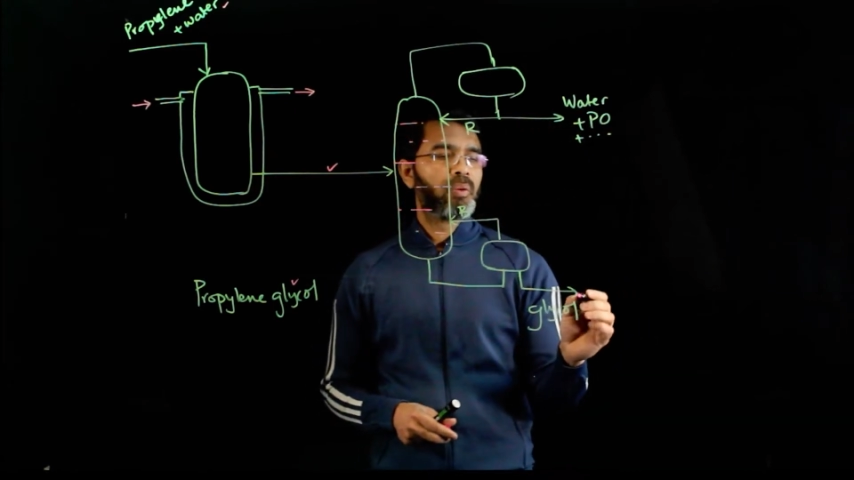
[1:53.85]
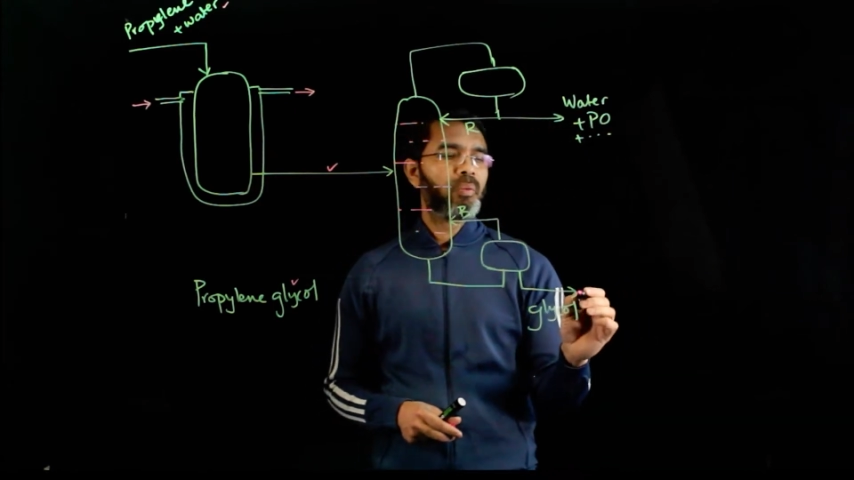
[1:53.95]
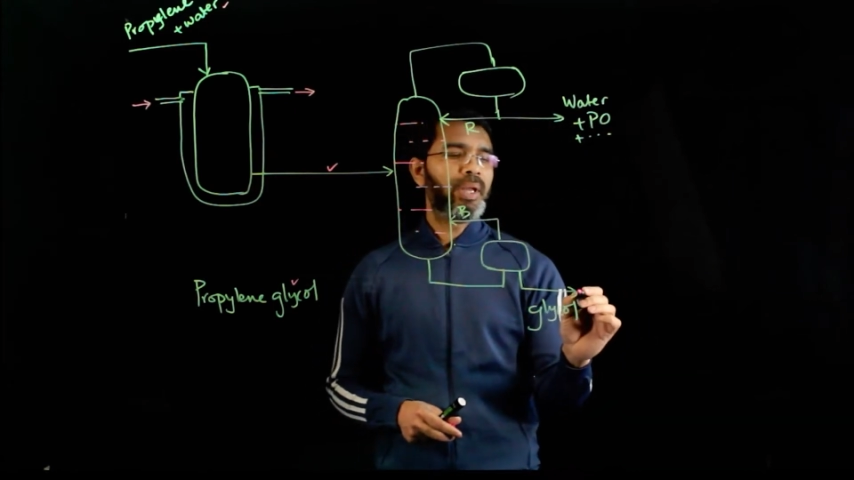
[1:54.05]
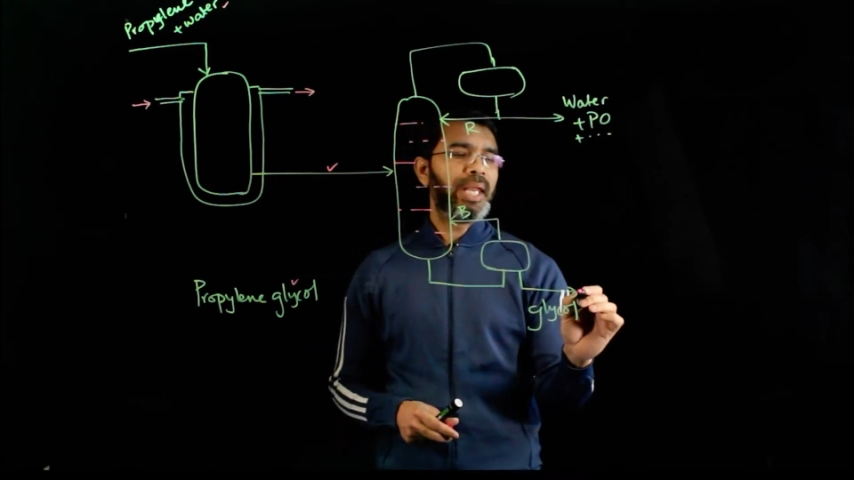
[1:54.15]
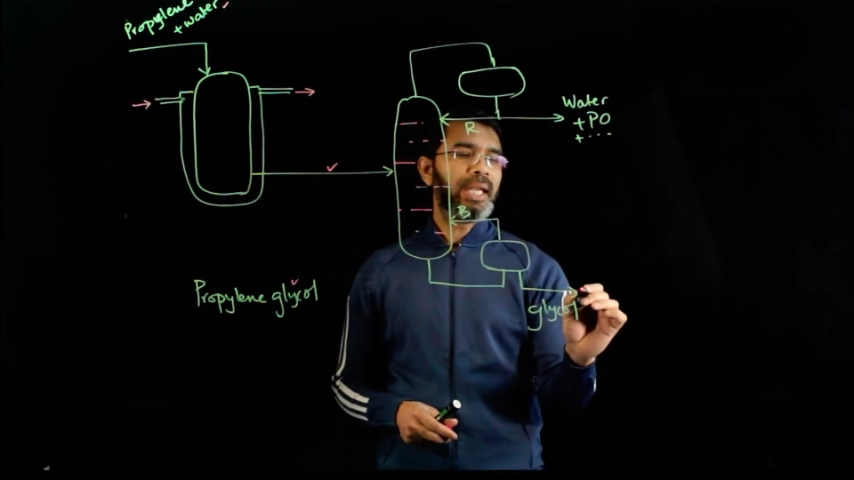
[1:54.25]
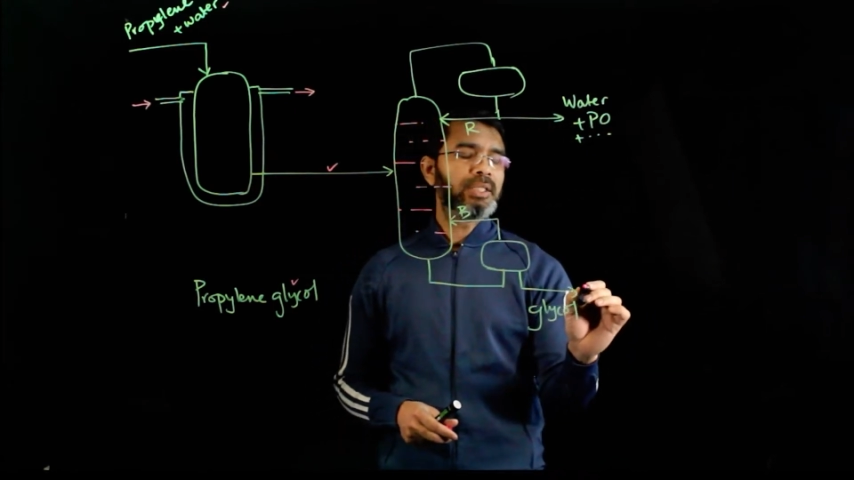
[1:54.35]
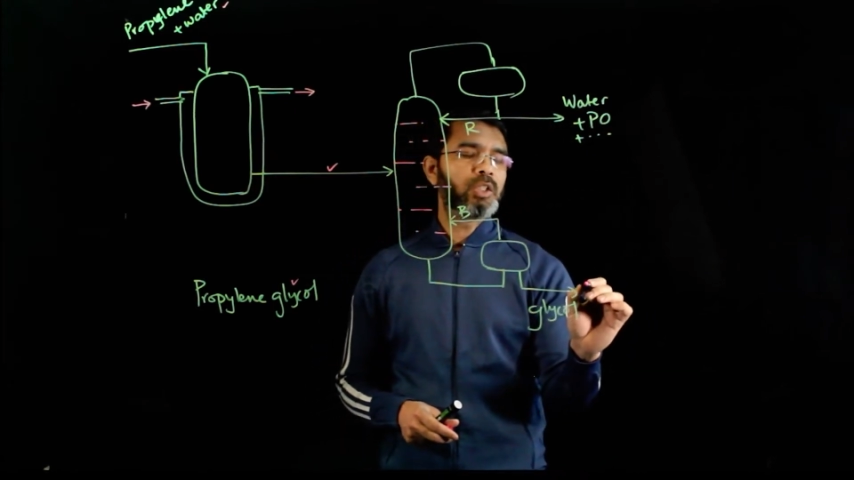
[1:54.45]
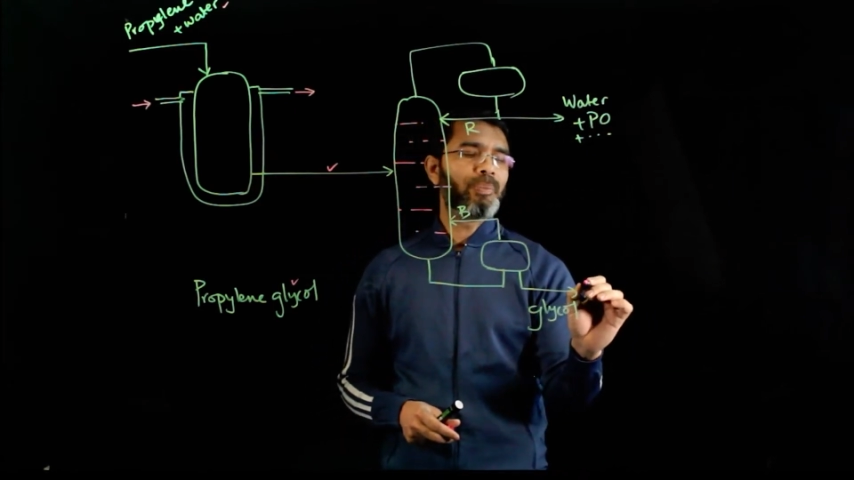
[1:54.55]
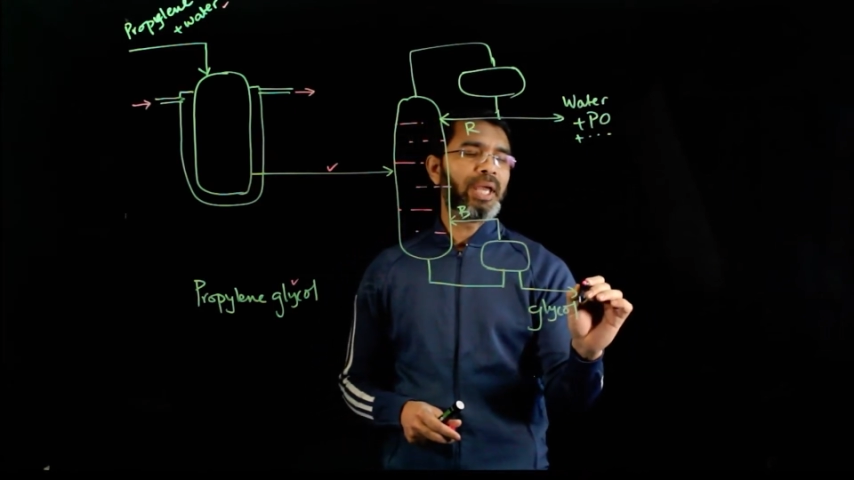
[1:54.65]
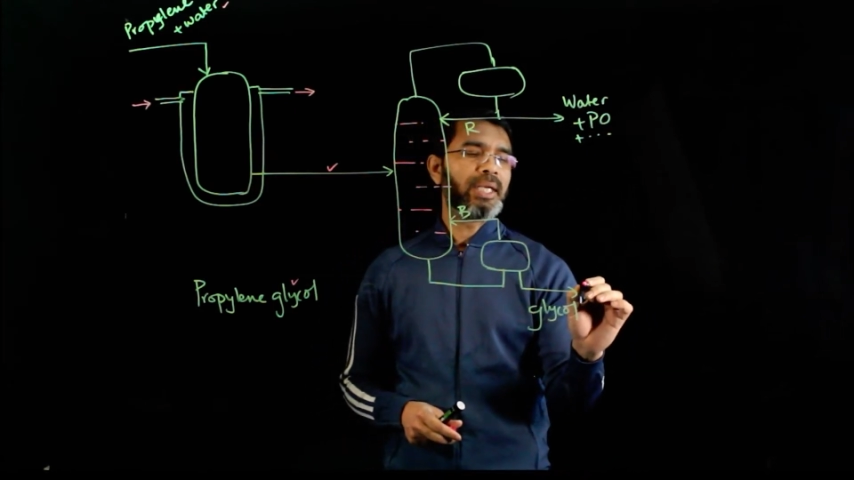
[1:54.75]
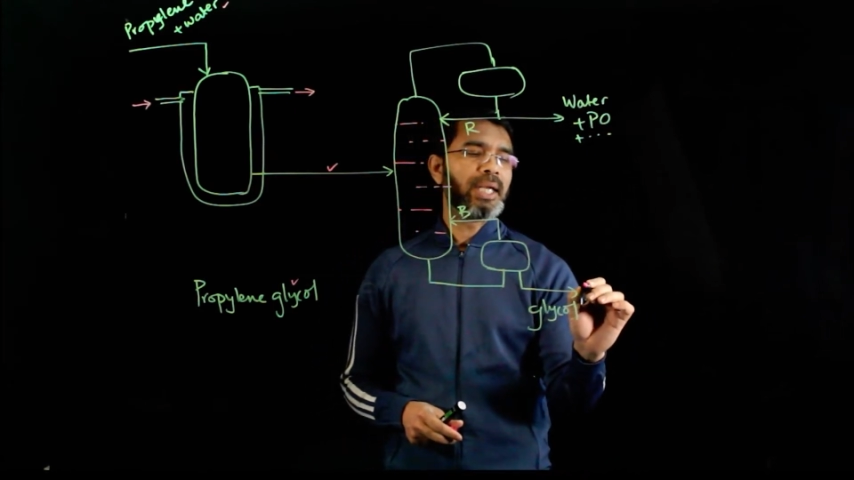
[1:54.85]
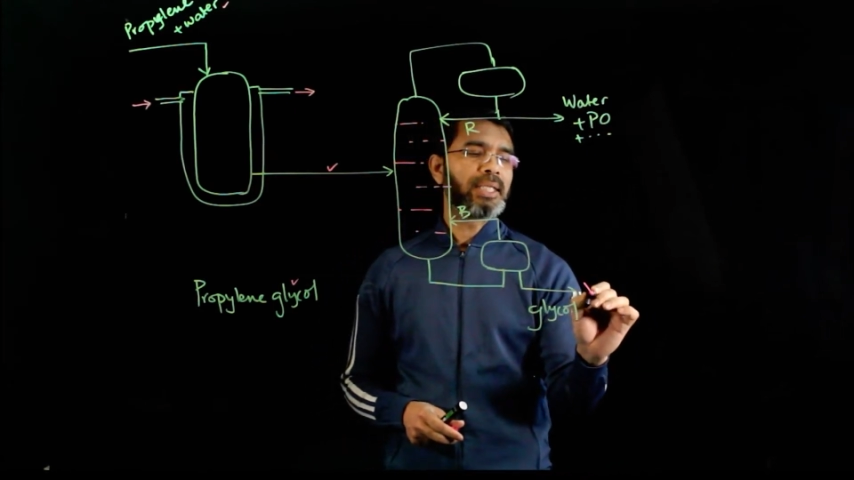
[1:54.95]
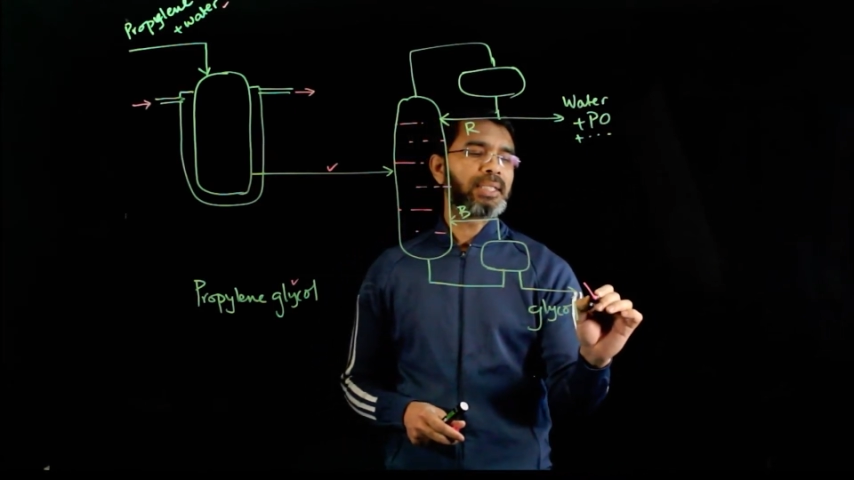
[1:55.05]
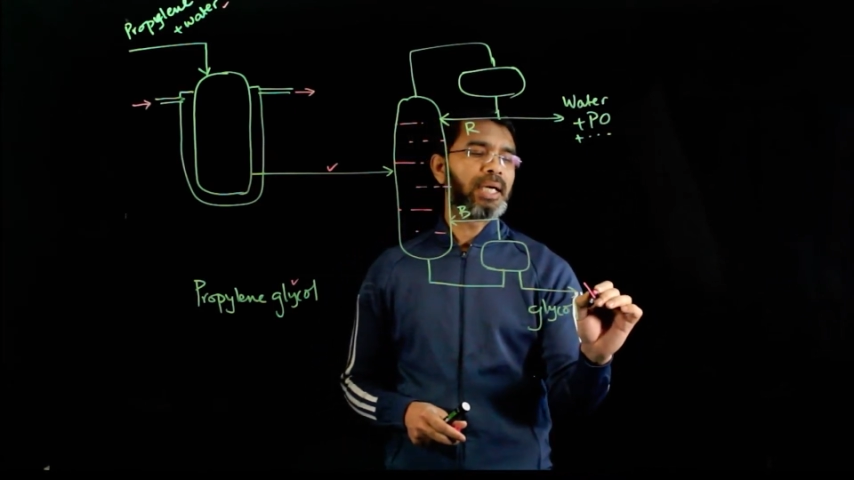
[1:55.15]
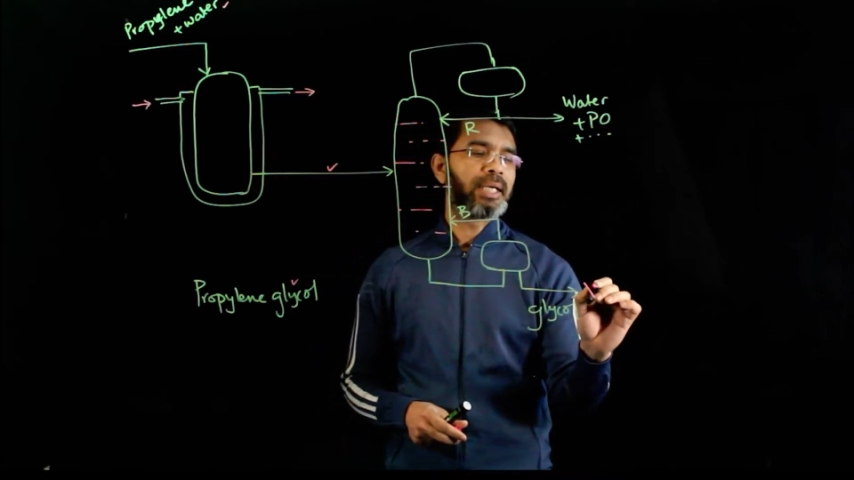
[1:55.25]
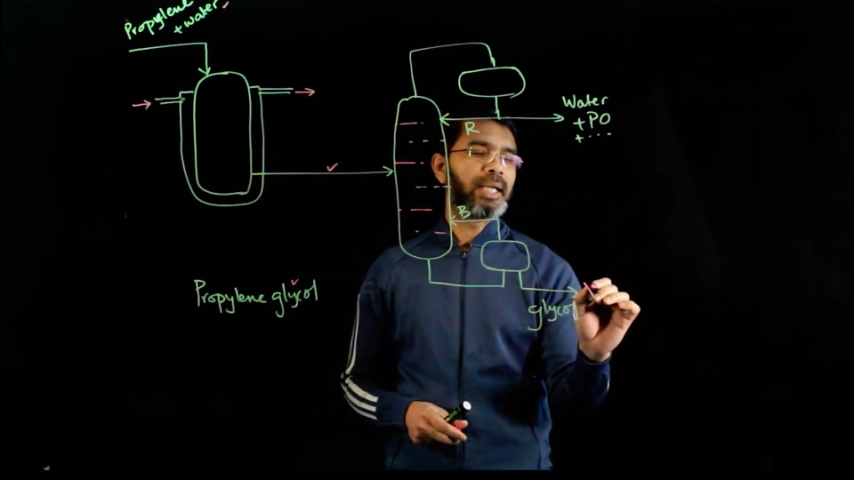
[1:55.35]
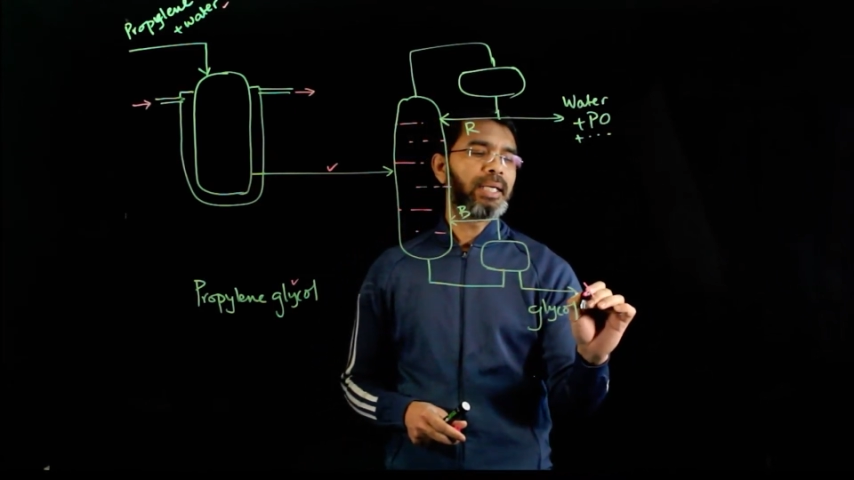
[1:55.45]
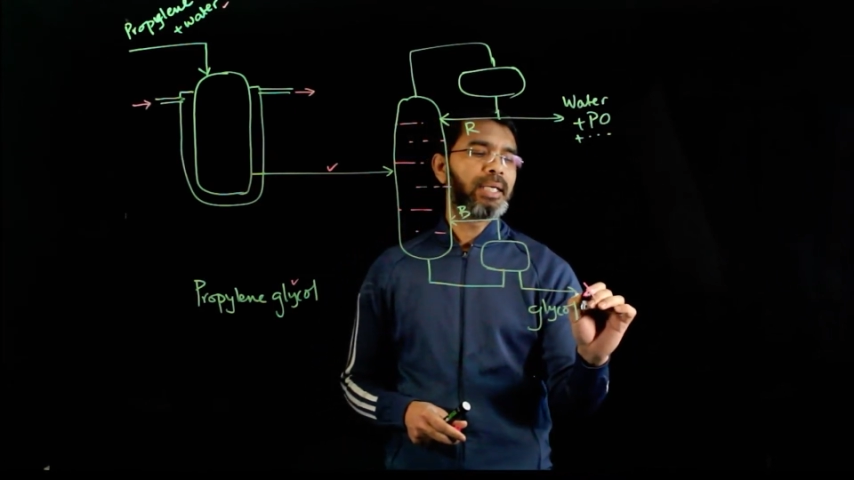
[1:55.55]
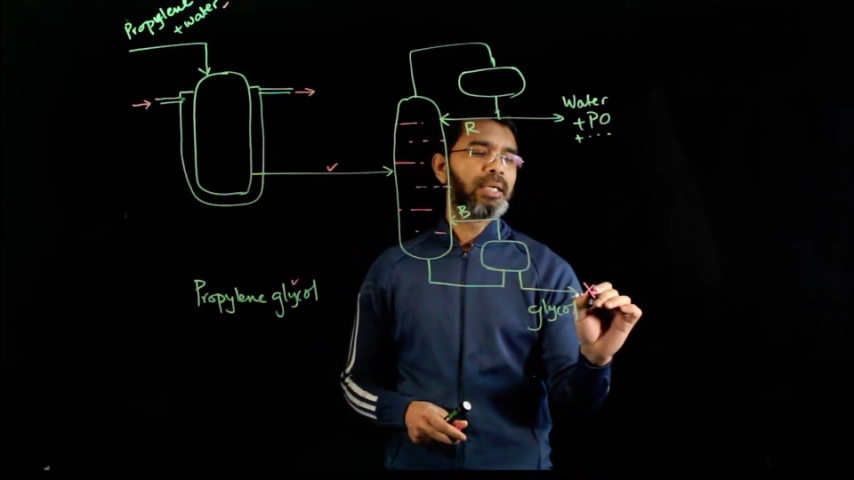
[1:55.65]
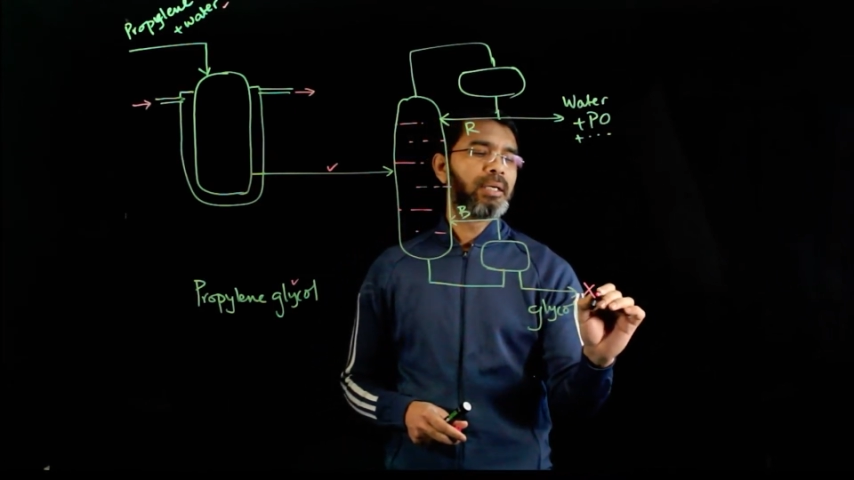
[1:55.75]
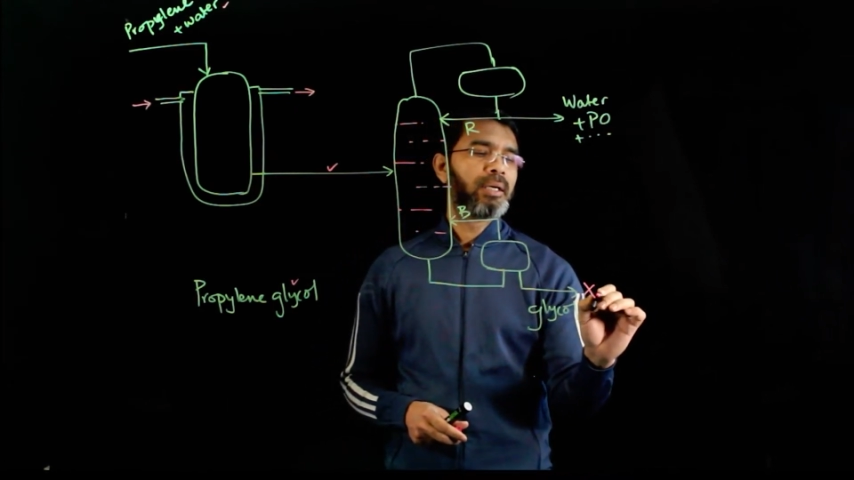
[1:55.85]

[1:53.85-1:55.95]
we need to maintain a certain